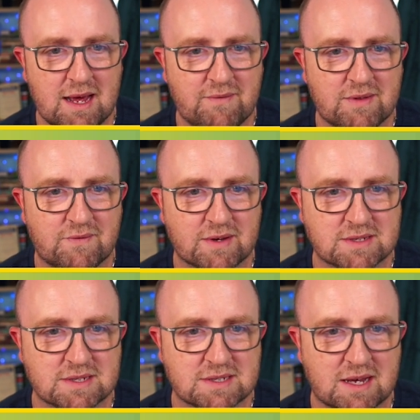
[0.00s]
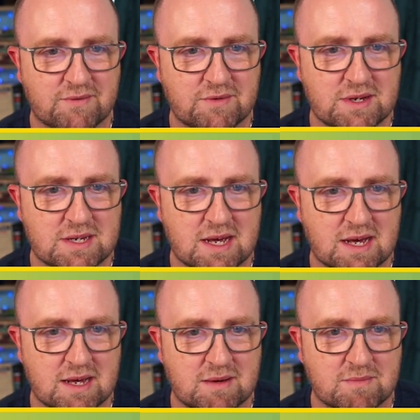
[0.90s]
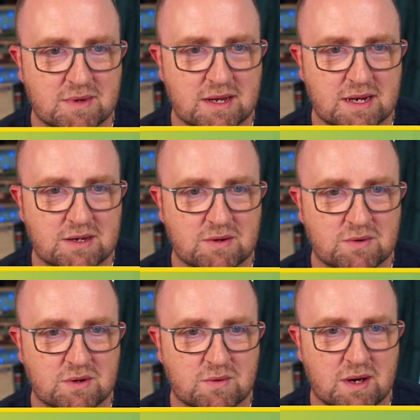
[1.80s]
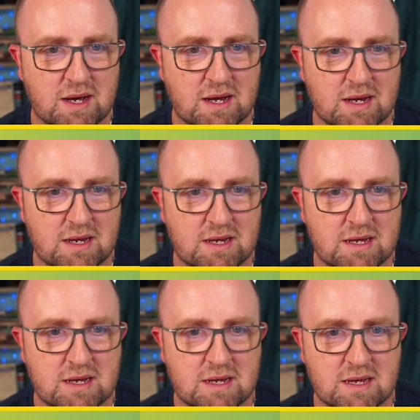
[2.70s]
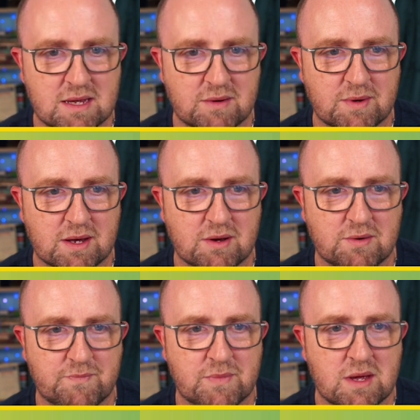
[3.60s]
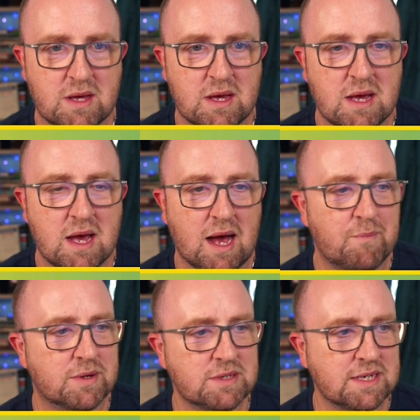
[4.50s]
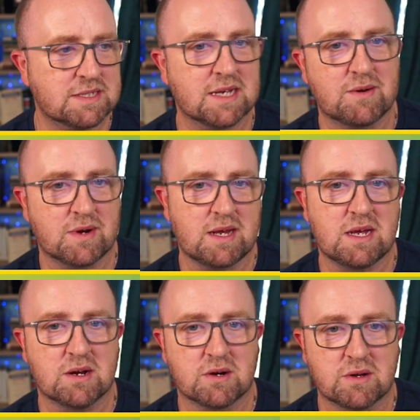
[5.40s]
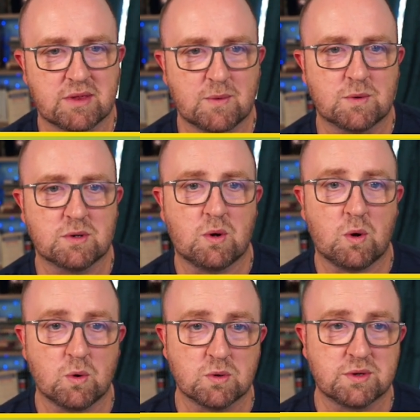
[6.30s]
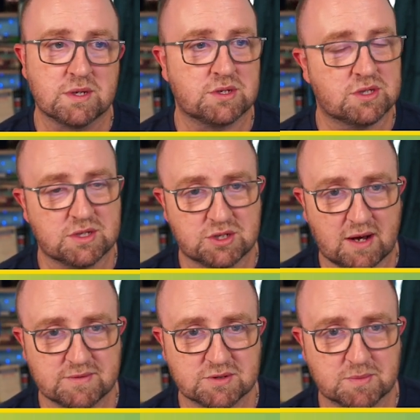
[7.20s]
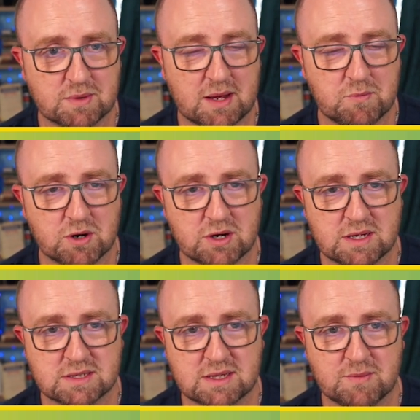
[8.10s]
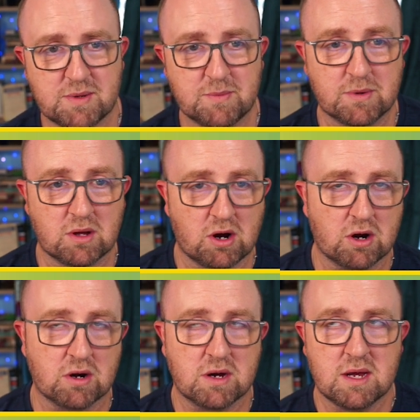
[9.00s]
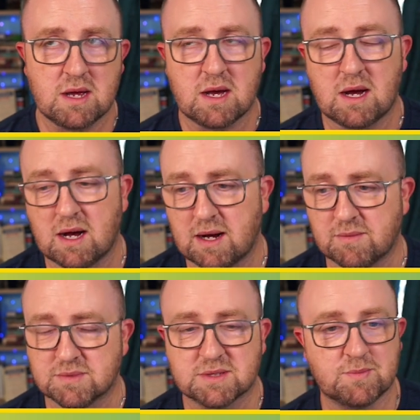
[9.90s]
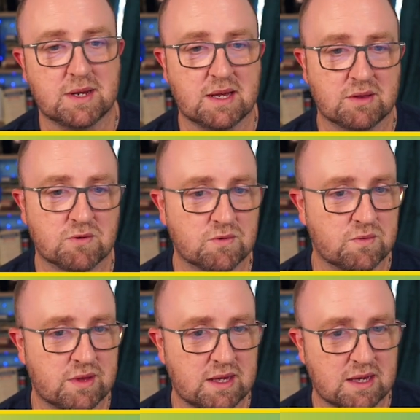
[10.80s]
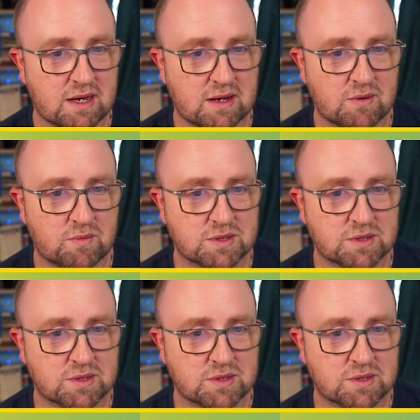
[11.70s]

I have to fix this every time, and I don't know why. There we go. I'm building a site right here that will hold the JavaScript libraries that people are submitting through the